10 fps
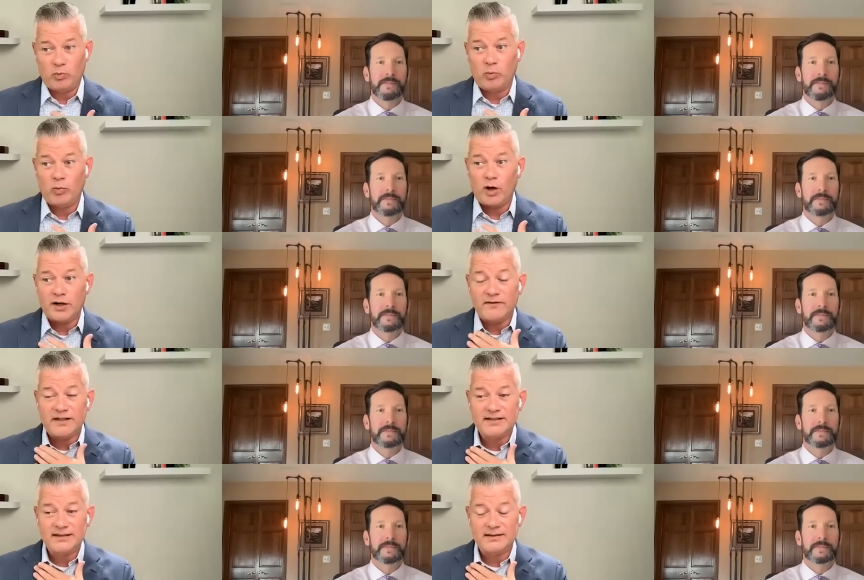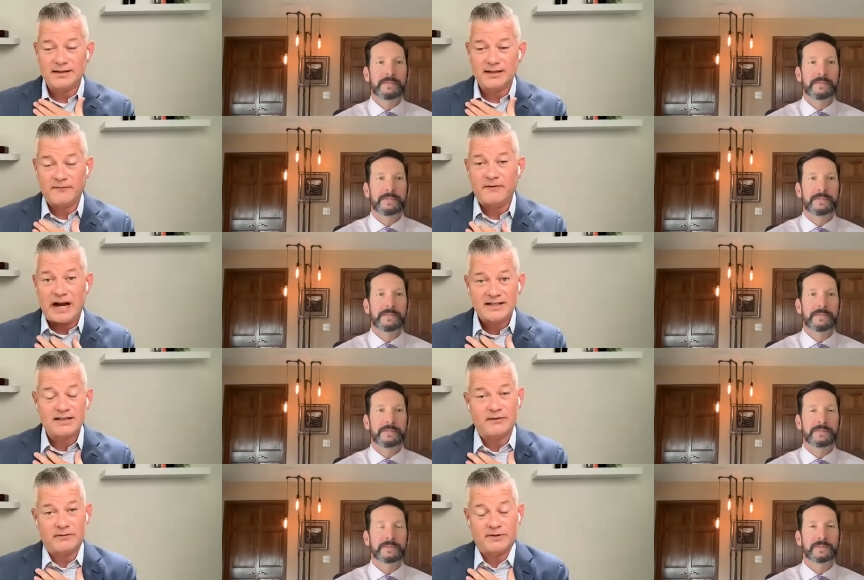Speaker 1: one of the the
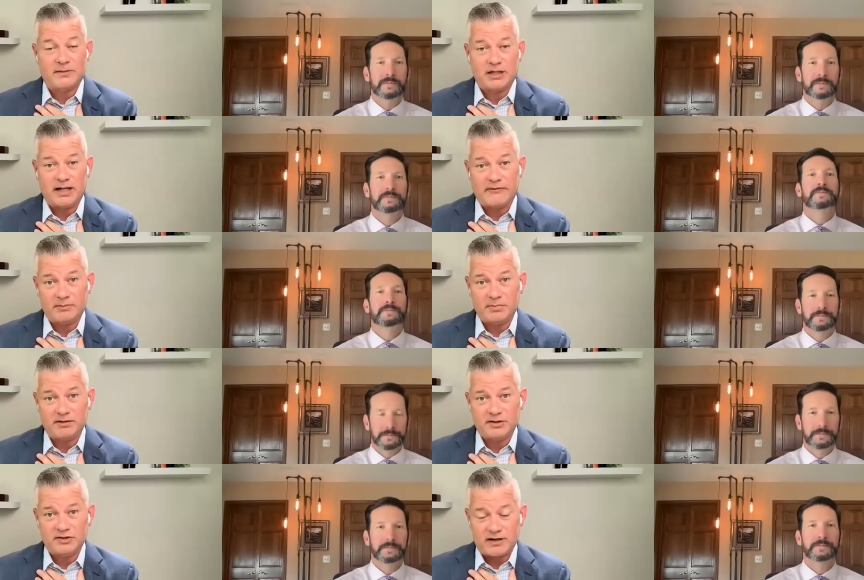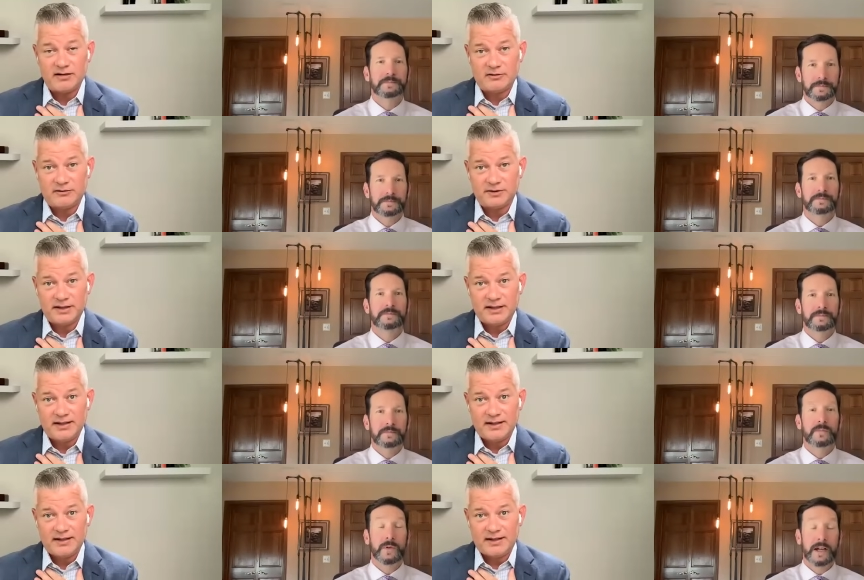effects of somebody having been strangled.
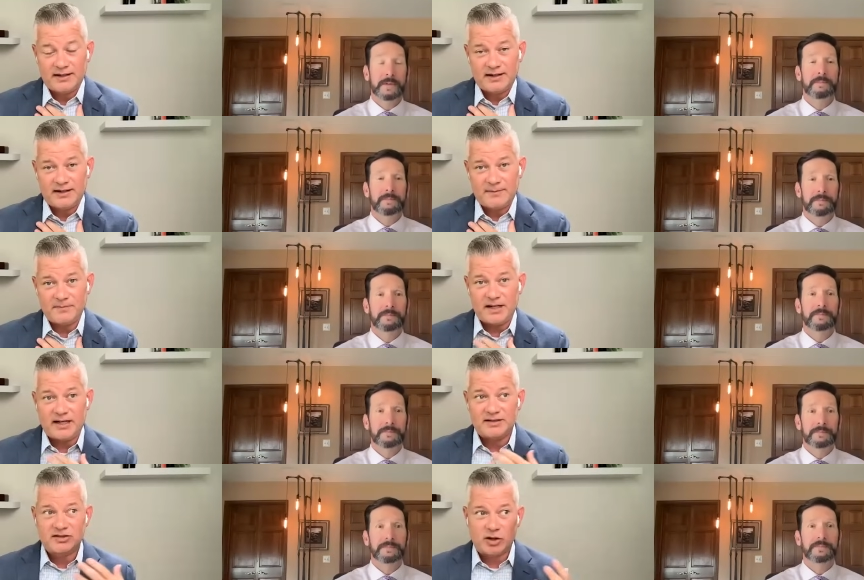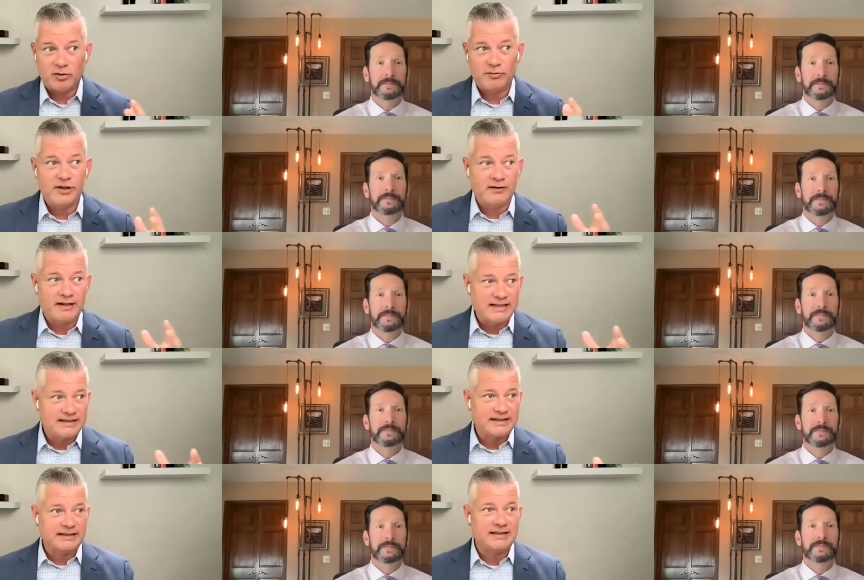Right. Um, and so there
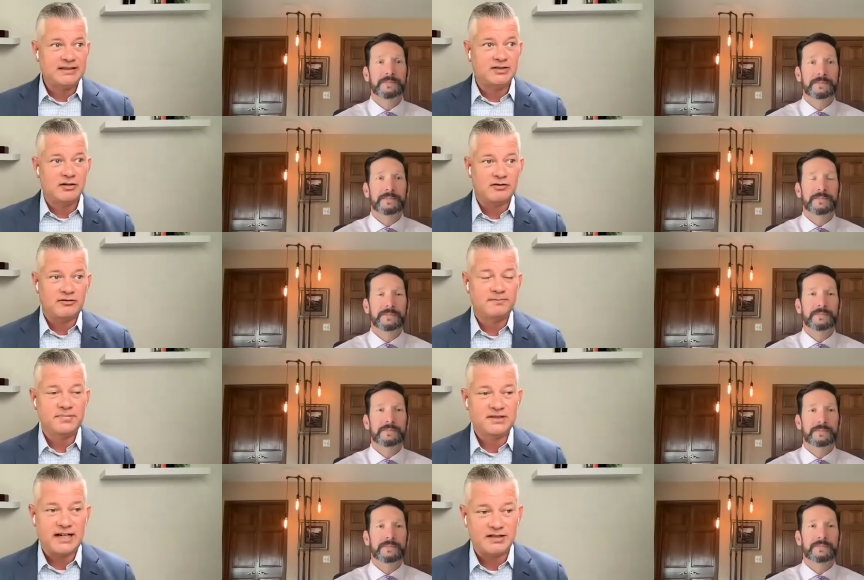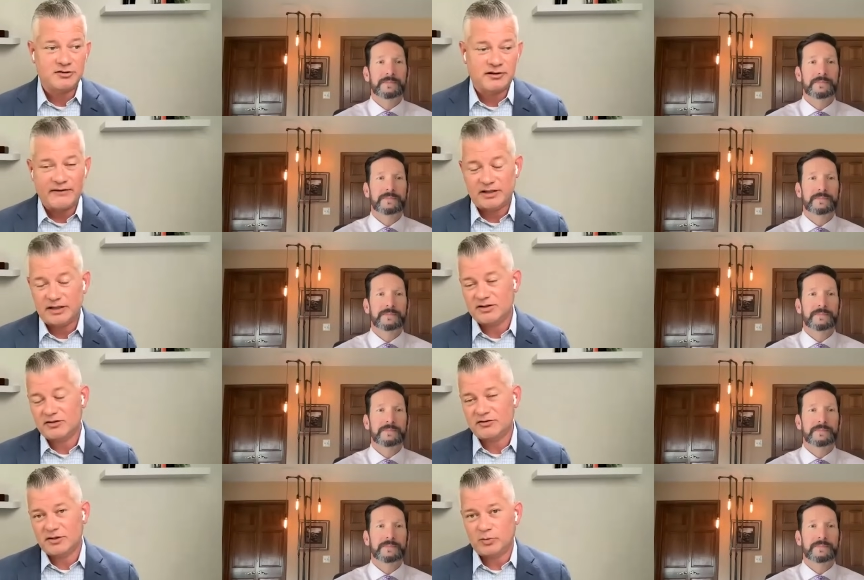is at least circumstantial
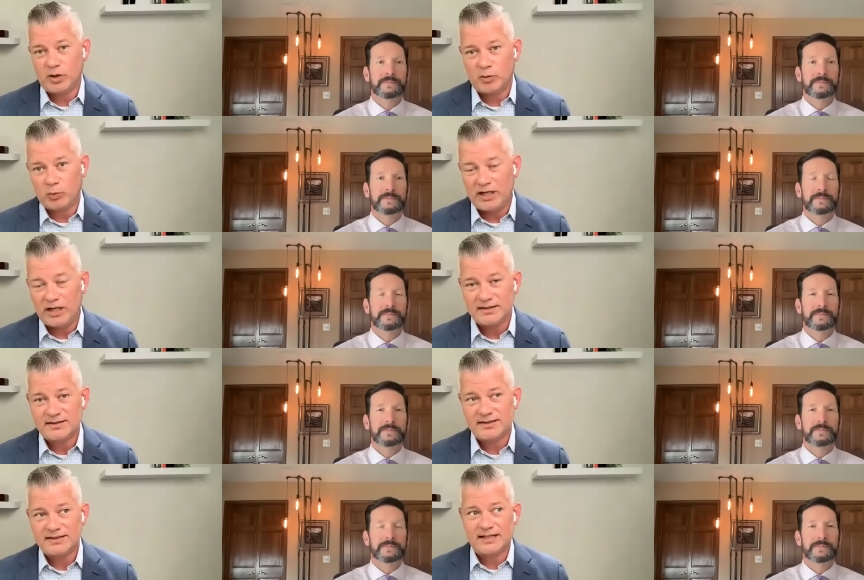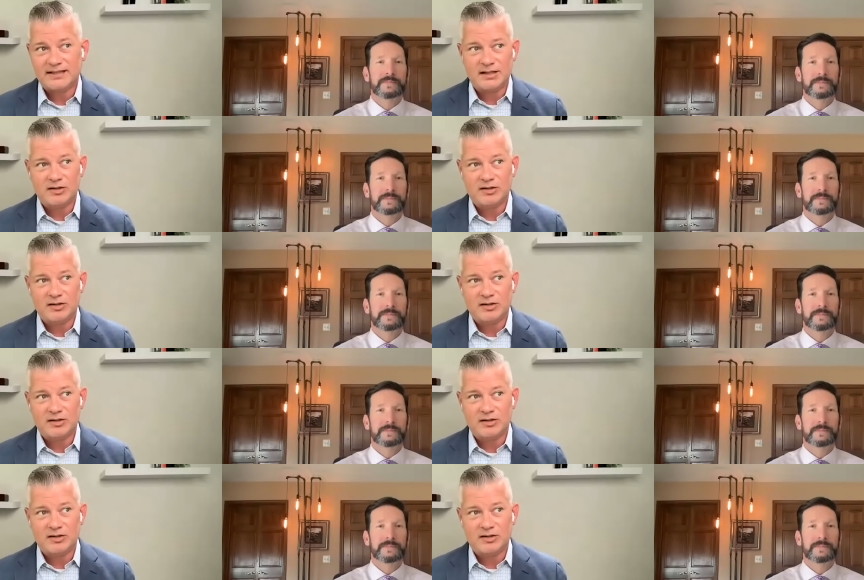evidence. There's the, a witness that says he